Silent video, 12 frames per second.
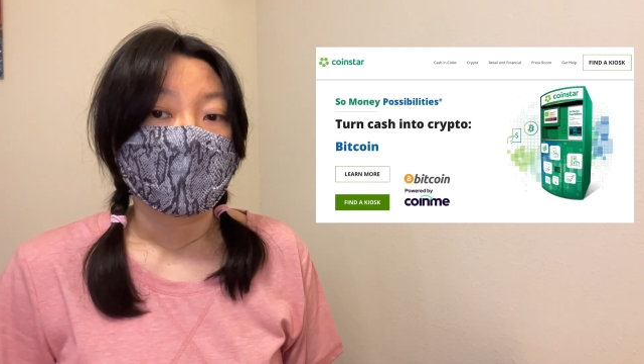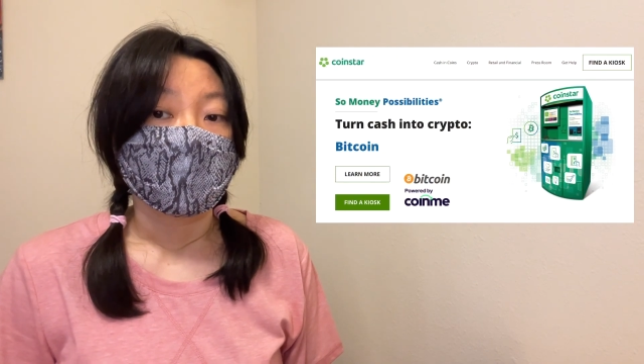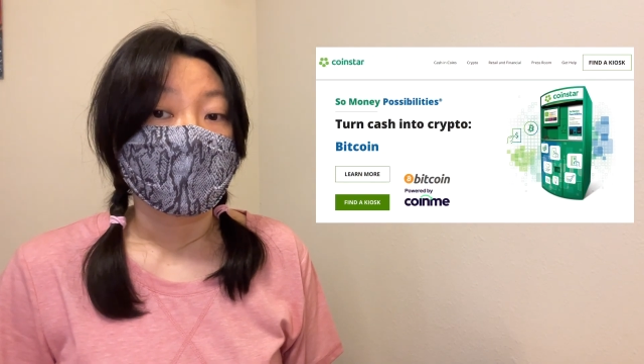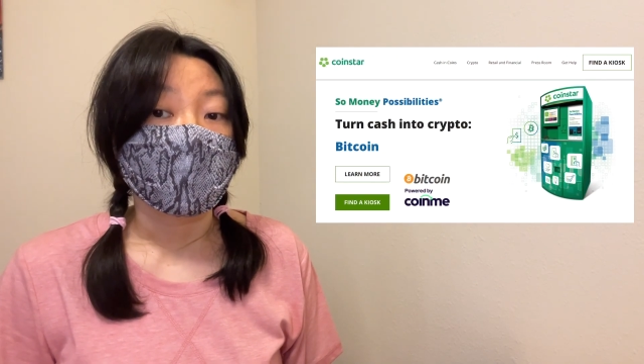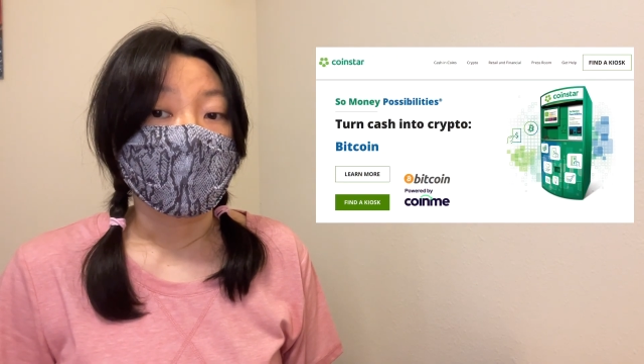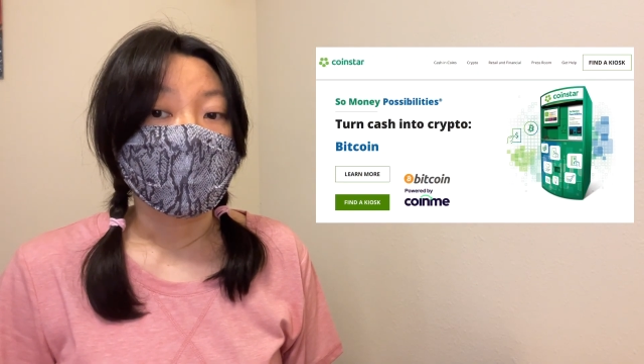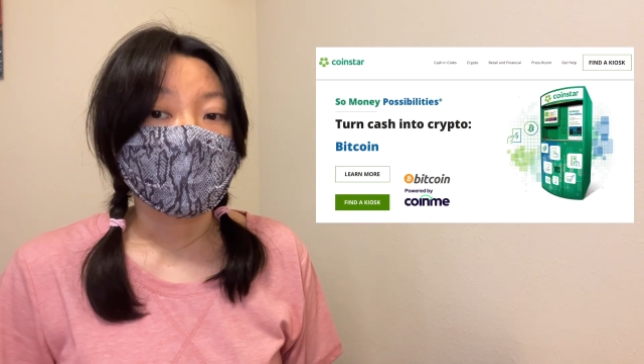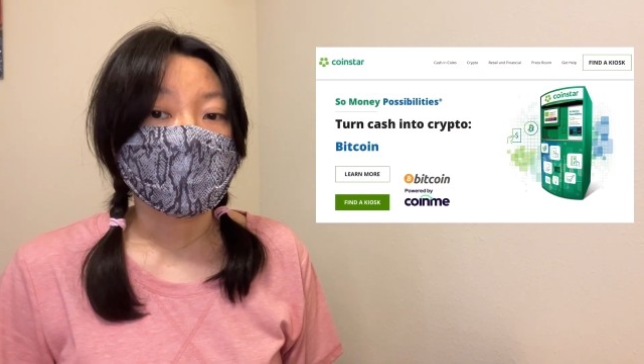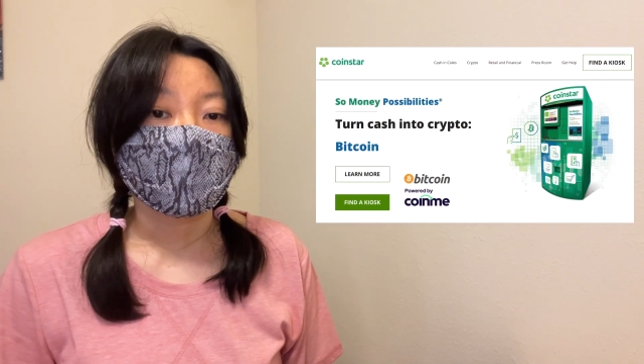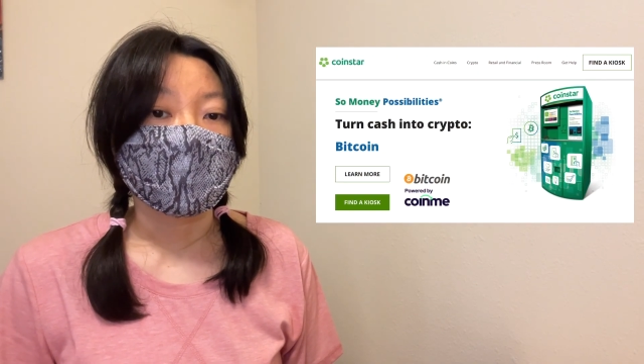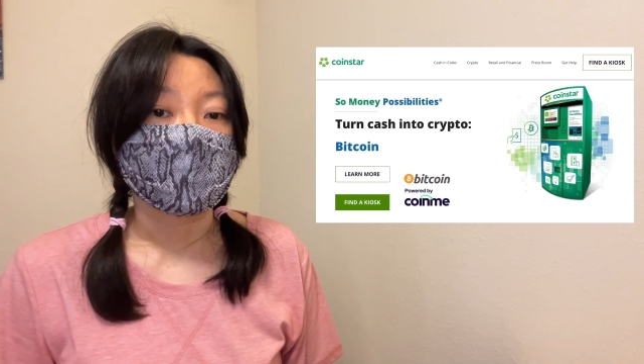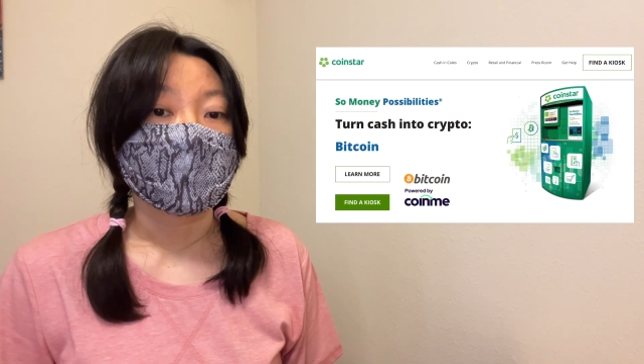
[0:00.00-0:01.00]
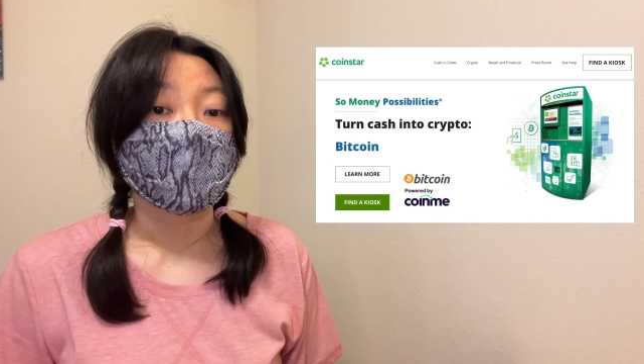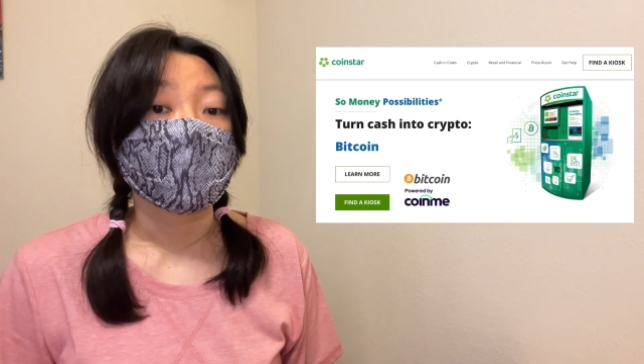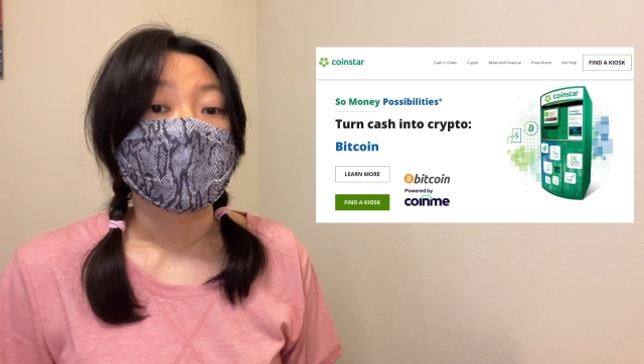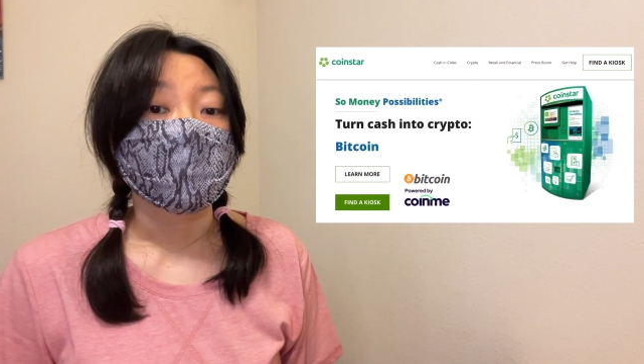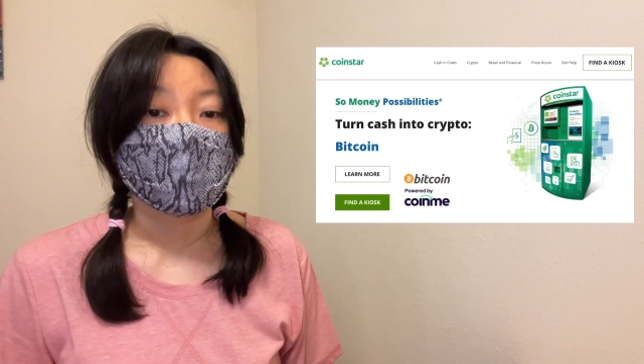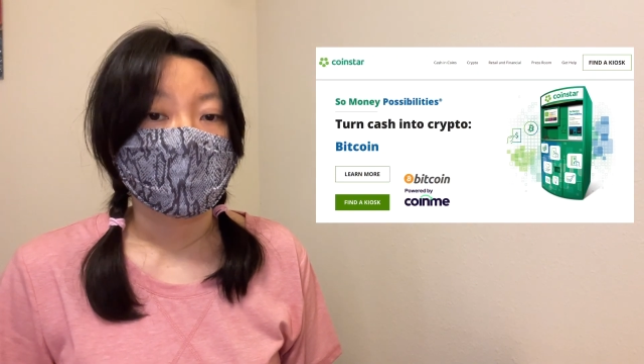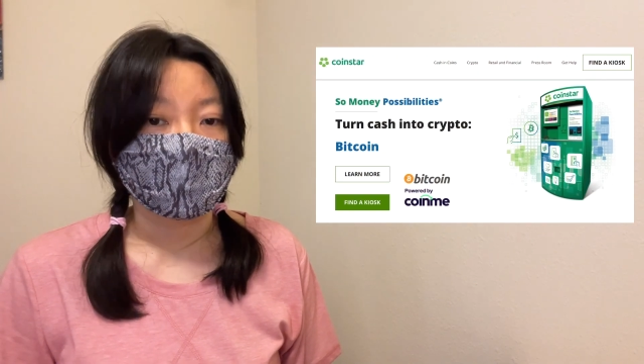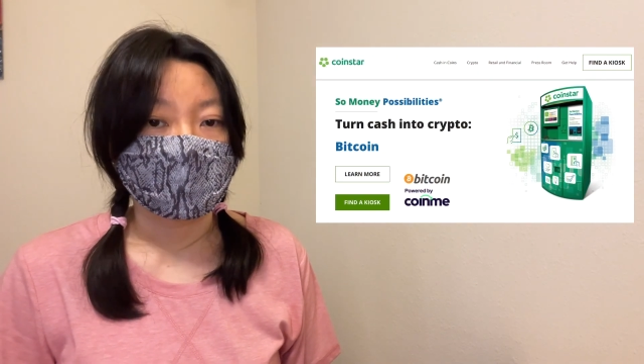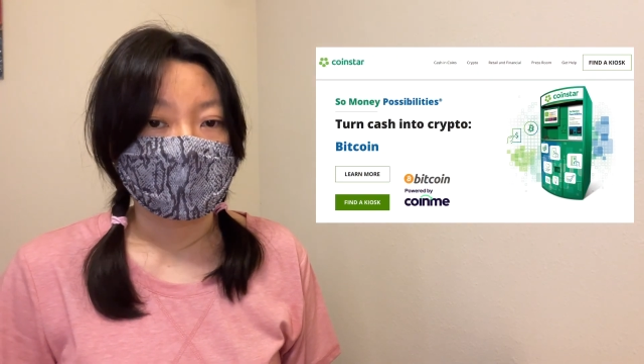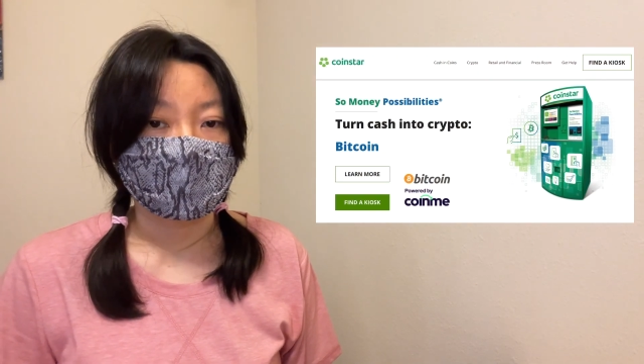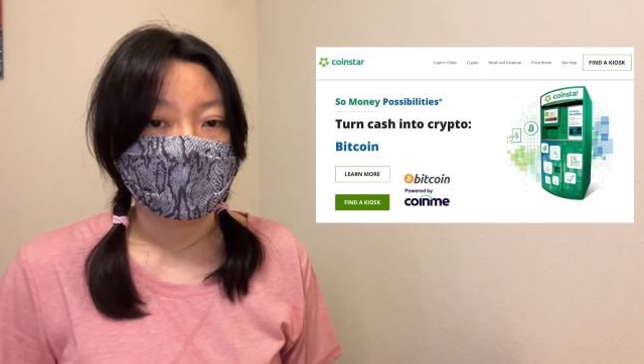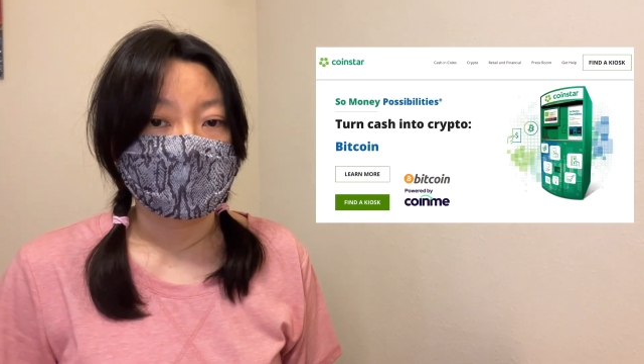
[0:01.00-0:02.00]
they also have several
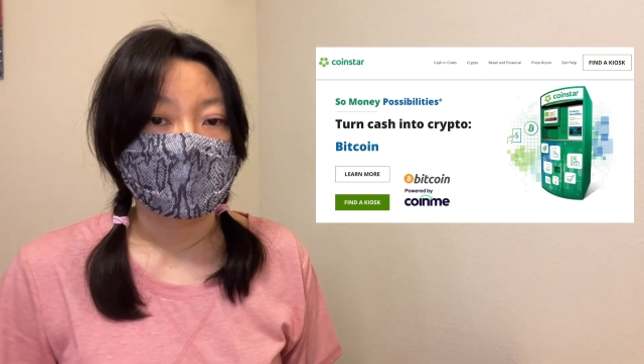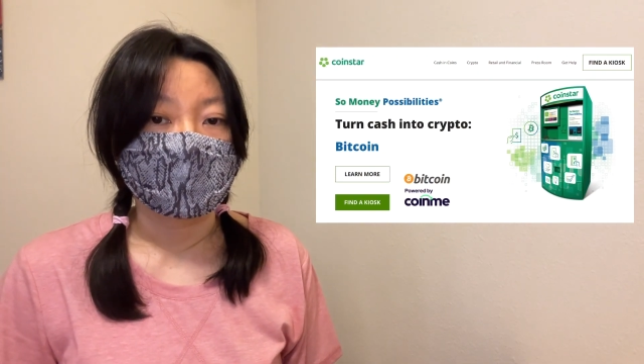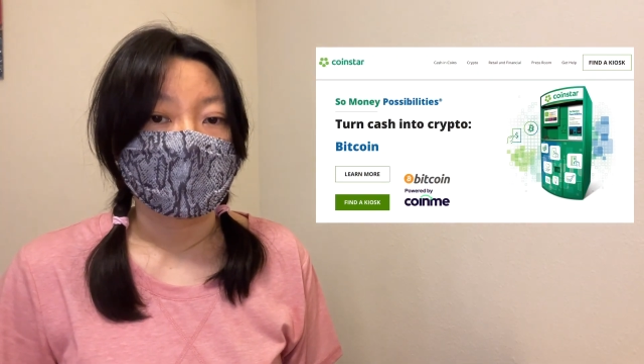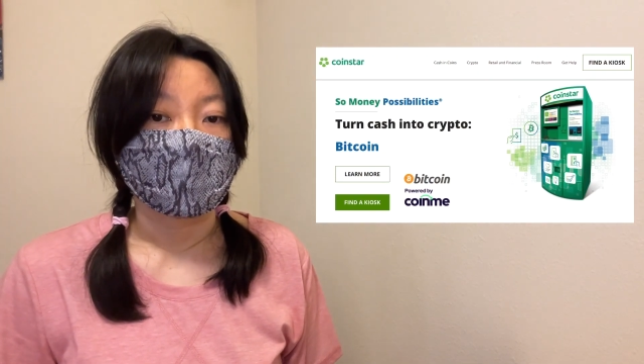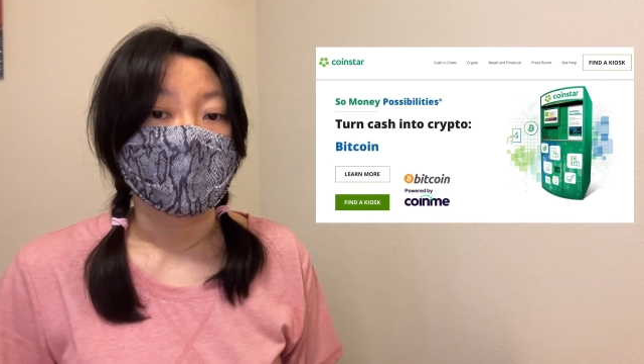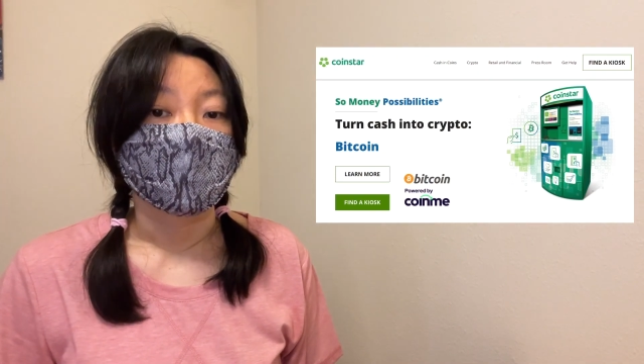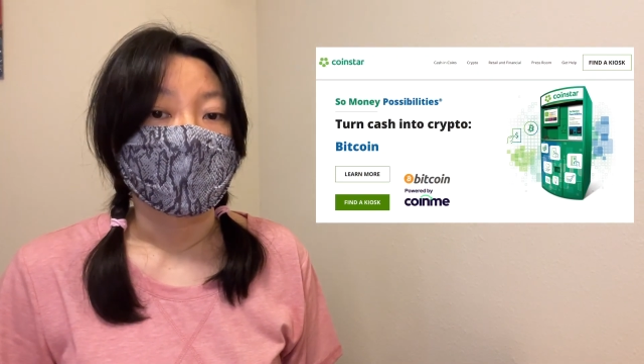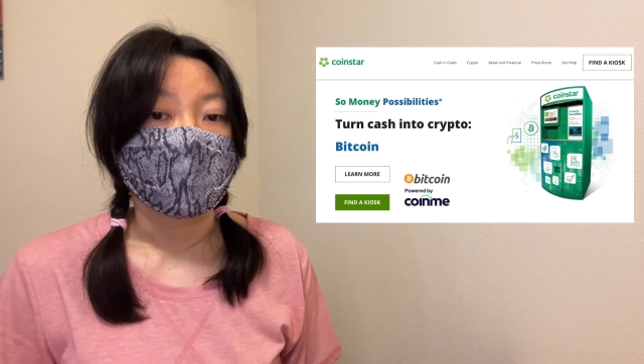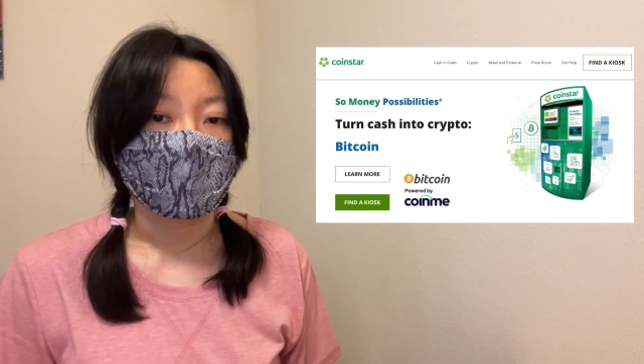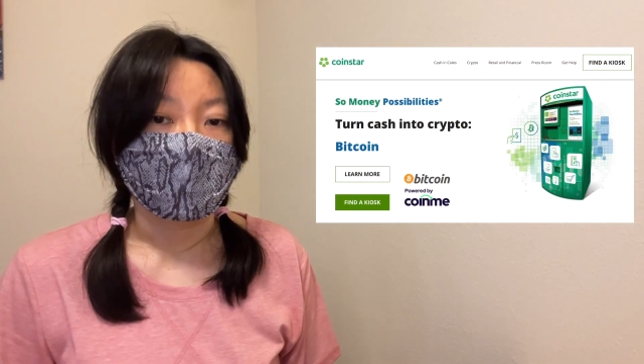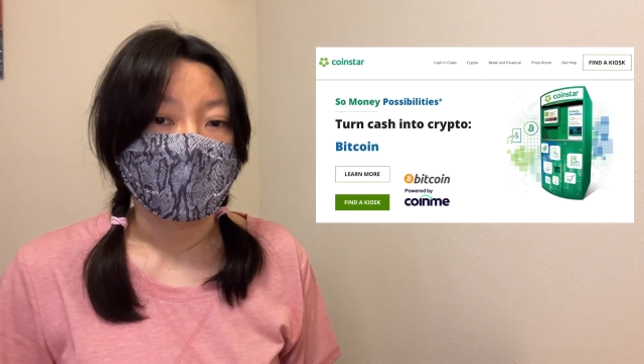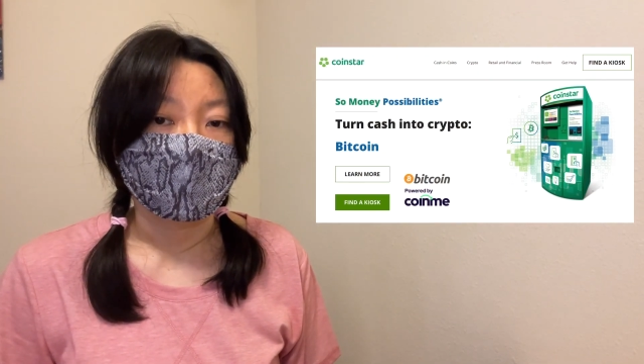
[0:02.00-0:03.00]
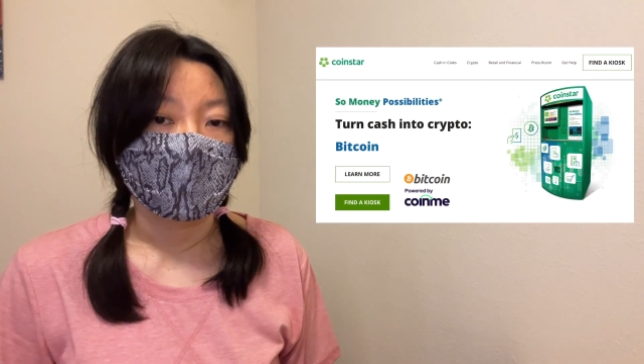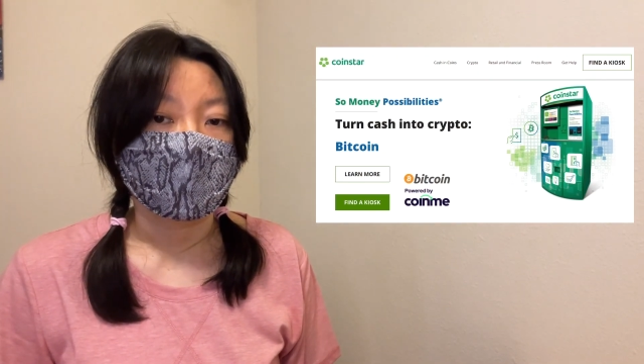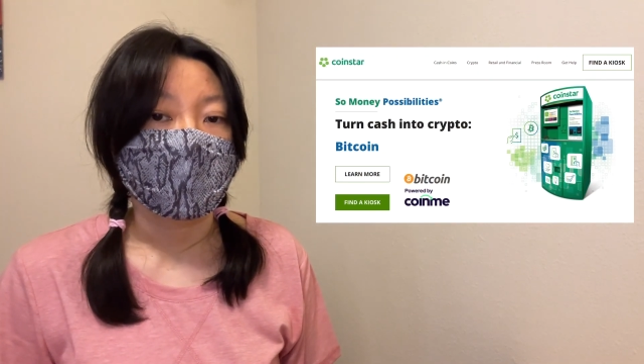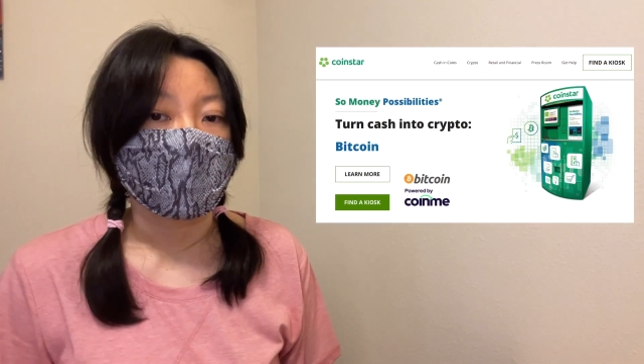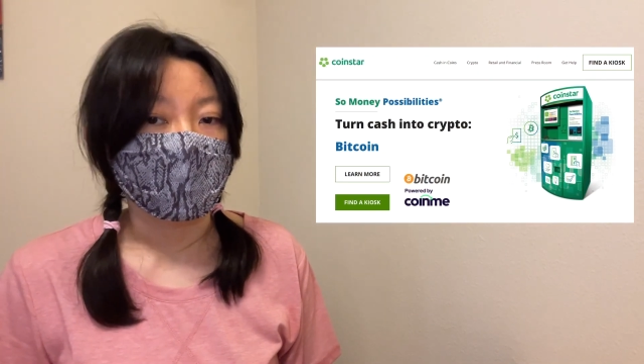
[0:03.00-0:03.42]
choices such as Bitcoin,